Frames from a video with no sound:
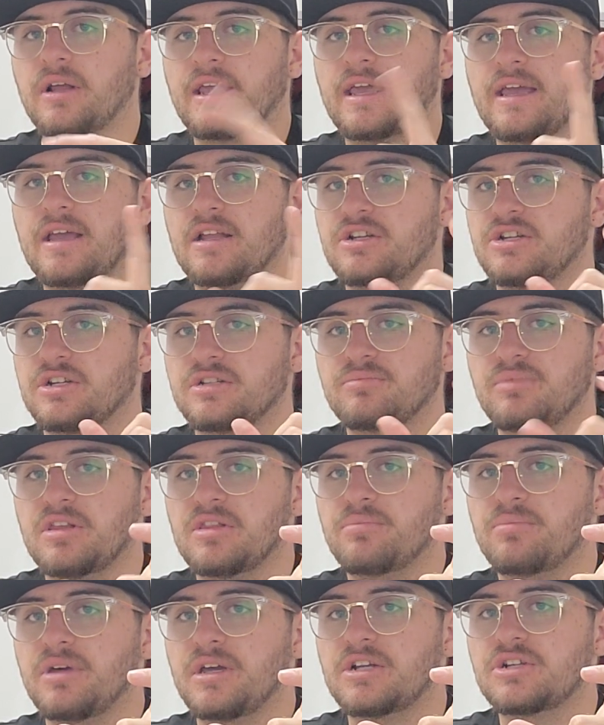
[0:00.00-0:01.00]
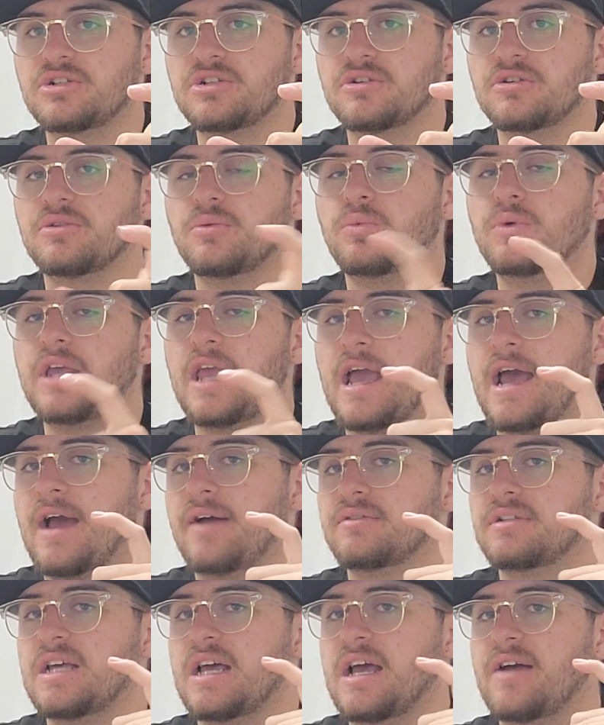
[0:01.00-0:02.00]
It can't just be the picture. We
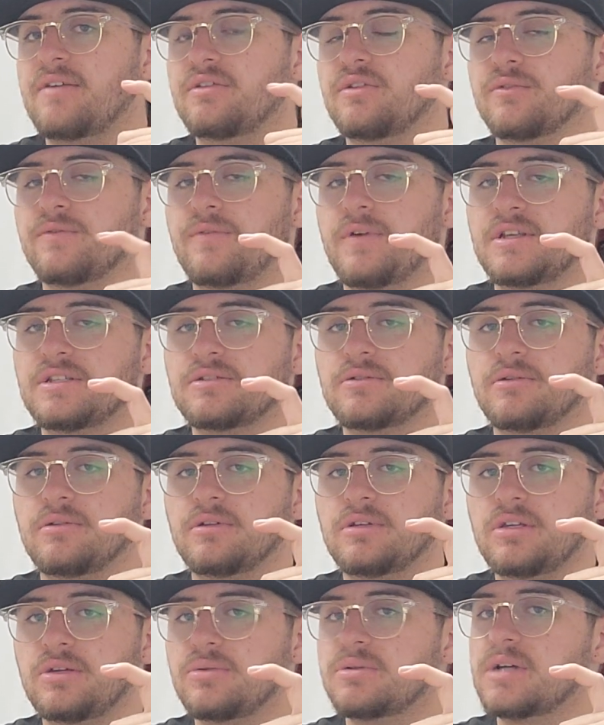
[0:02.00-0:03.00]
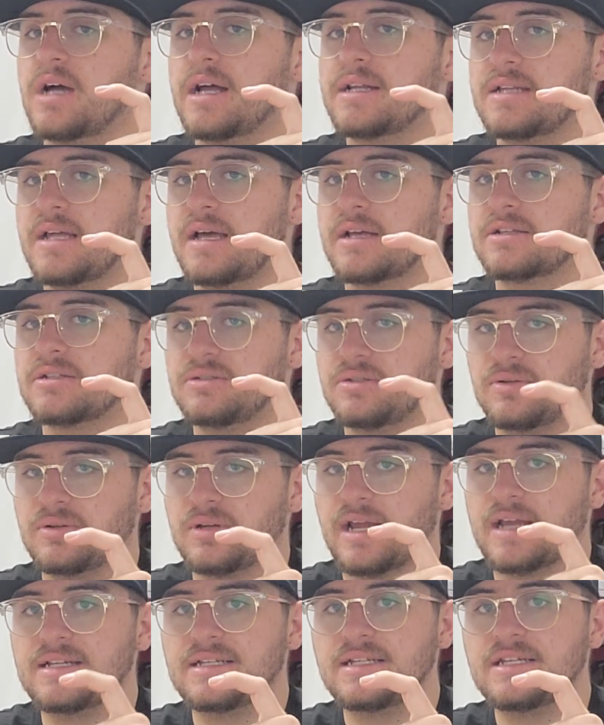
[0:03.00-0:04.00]
have to have your physical Utah Tech
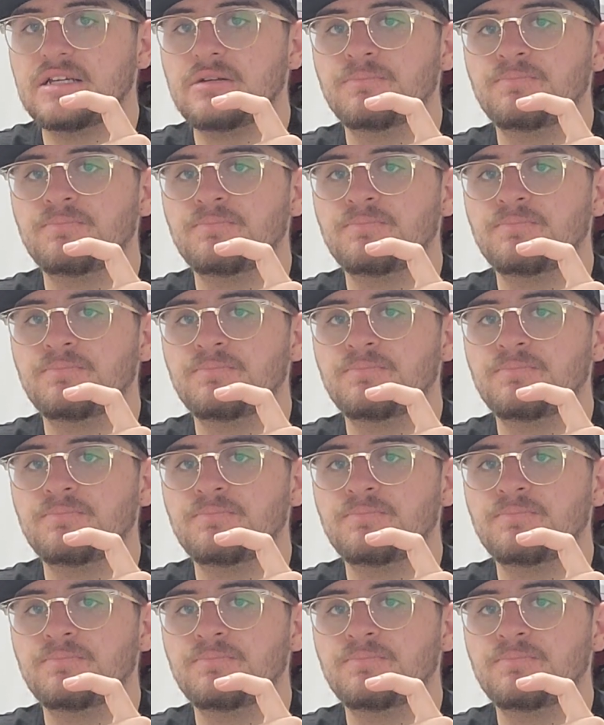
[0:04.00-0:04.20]
student ID.